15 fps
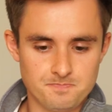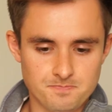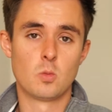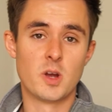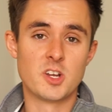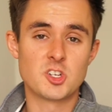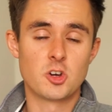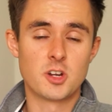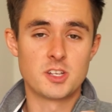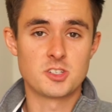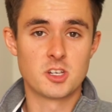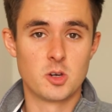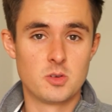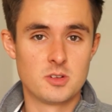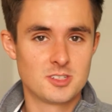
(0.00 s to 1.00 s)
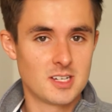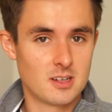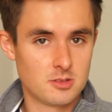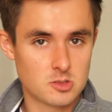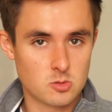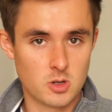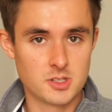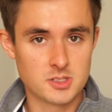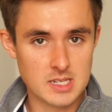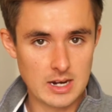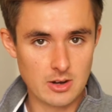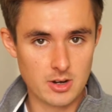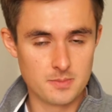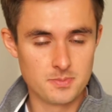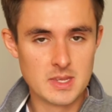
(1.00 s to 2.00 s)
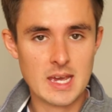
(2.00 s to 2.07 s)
which on its own sounds quite scary.